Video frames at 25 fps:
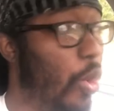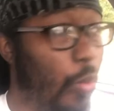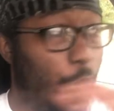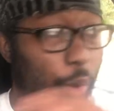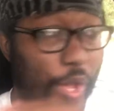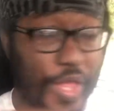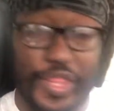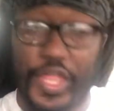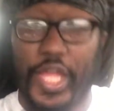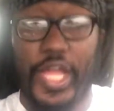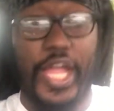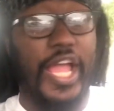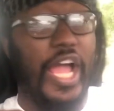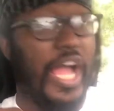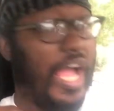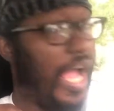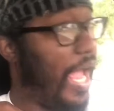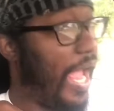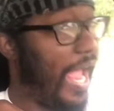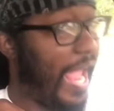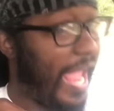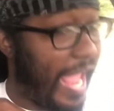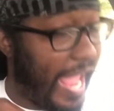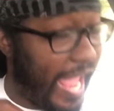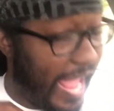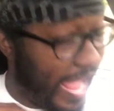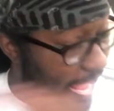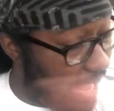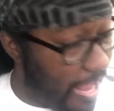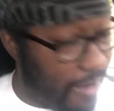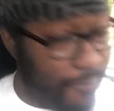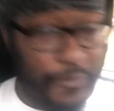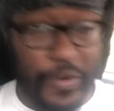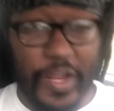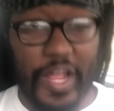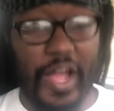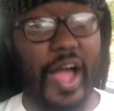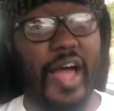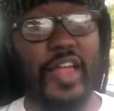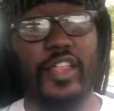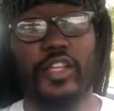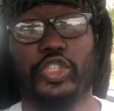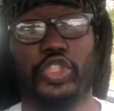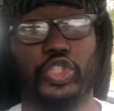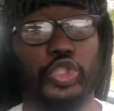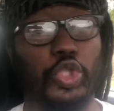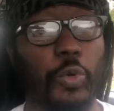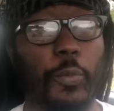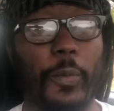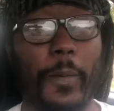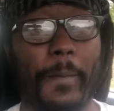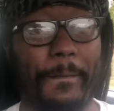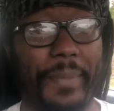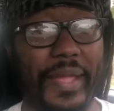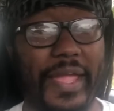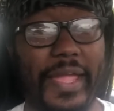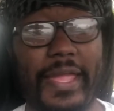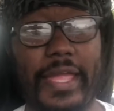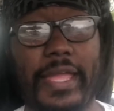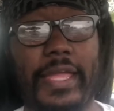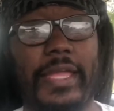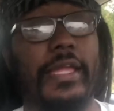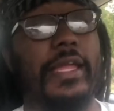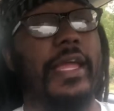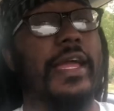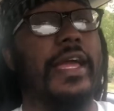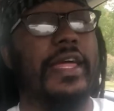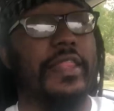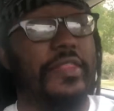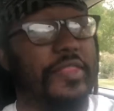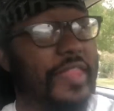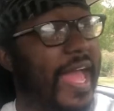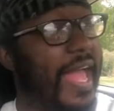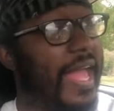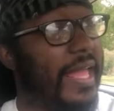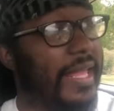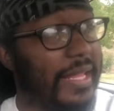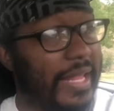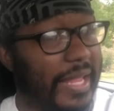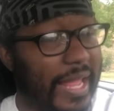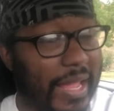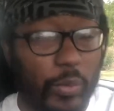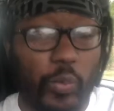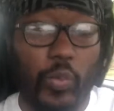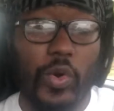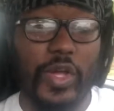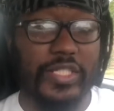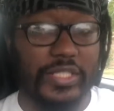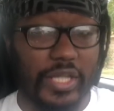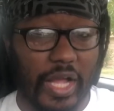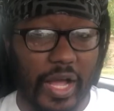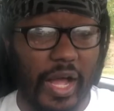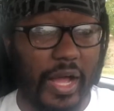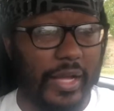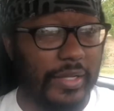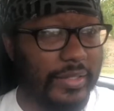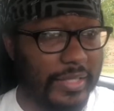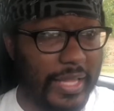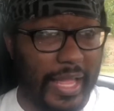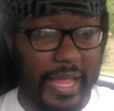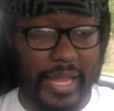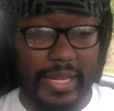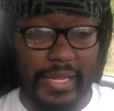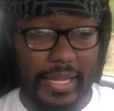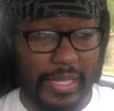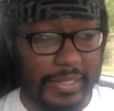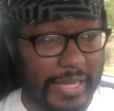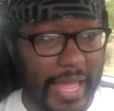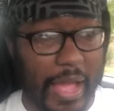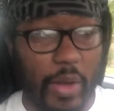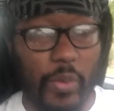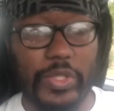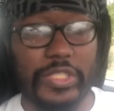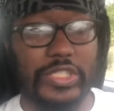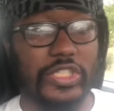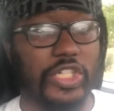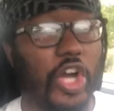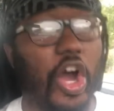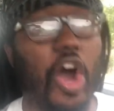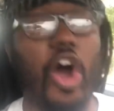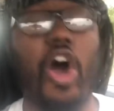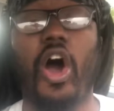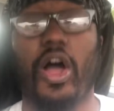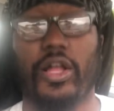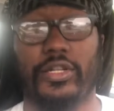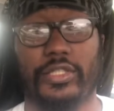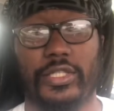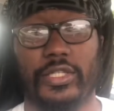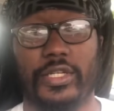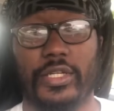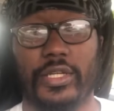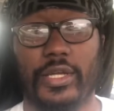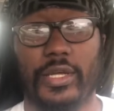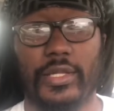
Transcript: with every other super being that was caught.